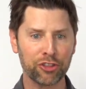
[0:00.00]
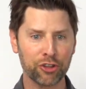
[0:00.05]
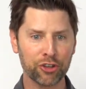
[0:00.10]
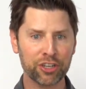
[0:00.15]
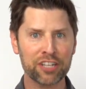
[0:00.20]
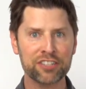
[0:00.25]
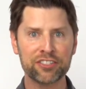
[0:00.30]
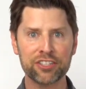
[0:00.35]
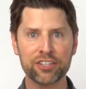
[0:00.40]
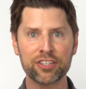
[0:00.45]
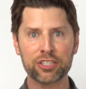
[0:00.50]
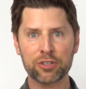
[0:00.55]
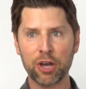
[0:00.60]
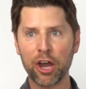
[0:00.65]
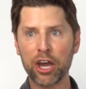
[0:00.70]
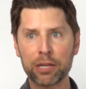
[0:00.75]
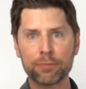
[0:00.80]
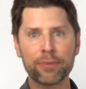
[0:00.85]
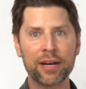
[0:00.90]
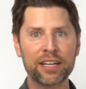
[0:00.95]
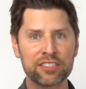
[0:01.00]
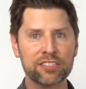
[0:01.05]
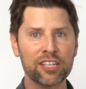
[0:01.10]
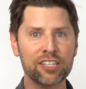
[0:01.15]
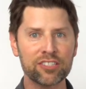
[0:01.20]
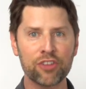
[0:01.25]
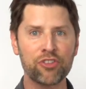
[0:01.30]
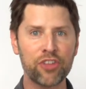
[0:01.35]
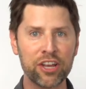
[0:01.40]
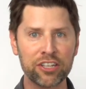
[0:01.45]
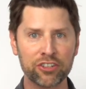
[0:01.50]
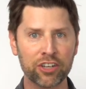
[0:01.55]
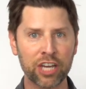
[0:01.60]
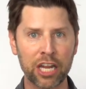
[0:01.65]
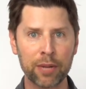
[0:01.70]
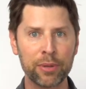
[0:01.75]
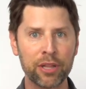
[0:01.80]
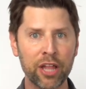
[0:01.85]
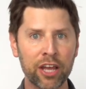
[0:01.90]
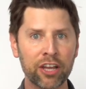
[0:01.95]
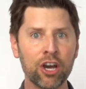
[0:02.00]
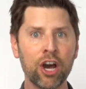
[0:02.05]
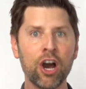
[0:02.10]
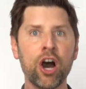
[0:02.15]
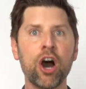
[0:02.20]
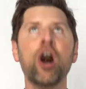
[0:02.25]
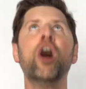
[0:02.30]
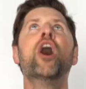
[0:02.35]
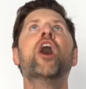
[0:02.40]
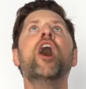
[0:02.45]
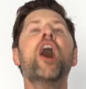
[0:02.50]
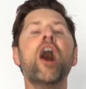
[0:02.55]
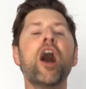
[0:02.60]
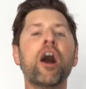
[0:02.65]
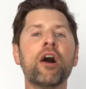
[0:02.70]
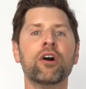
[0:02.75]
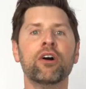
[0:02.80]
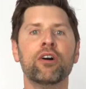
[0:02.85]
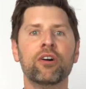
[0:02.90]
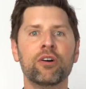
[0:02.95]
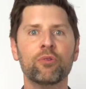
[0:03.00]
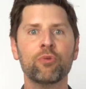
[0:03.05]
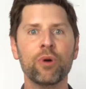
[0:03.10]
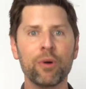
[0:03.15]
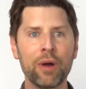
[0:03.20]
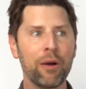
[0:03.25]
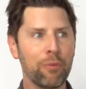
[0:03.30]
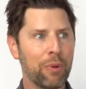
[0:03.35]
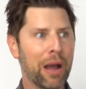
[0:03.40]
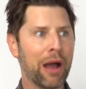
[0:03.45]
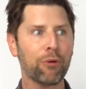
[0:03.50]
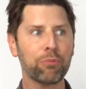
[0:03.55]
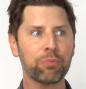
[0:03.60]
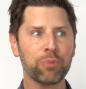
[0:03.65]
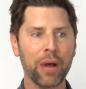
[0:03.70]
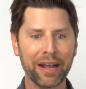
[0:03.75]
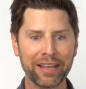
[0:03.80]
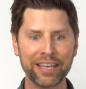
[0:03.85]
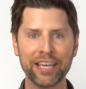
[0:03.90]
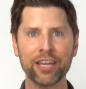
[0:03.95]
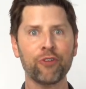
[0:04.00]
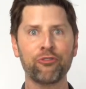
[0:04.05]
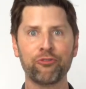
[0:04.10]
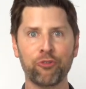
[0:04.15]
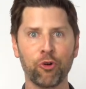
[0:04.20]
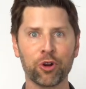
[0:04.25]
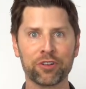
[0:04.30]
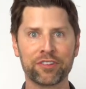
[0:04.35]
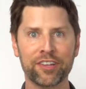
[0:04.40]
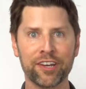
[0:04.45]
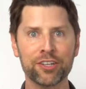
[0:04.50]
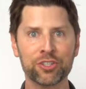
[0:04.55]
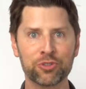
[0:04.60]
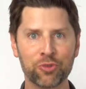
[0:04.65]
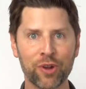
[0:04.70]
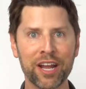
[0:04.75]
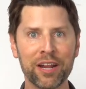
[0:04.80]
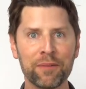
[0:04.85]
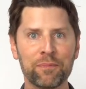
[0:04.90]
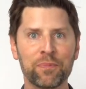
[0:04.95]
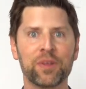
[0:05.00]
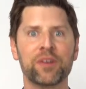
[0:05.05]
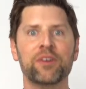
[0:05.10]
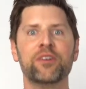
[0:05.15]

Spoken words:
They're gonna see this itemized list of things. They're gonna be like, how, I can't afford this, right?